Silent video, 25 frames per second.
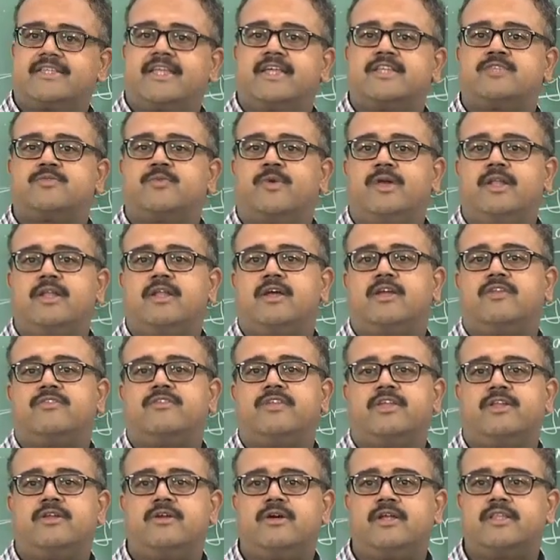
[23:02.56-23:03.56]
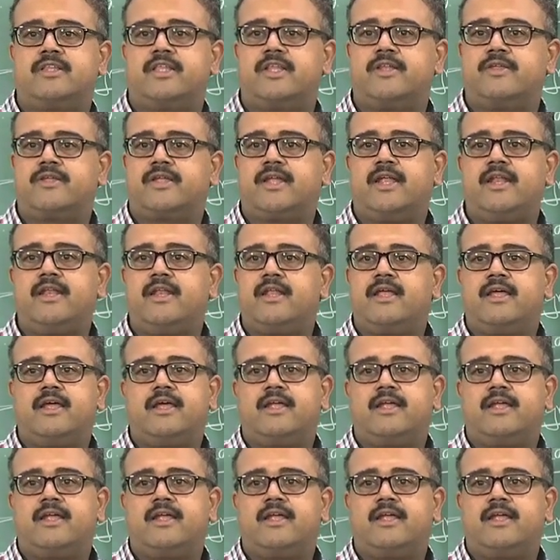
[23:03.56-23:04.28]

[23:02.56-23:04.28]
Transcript: k is 1 or 0, and then you can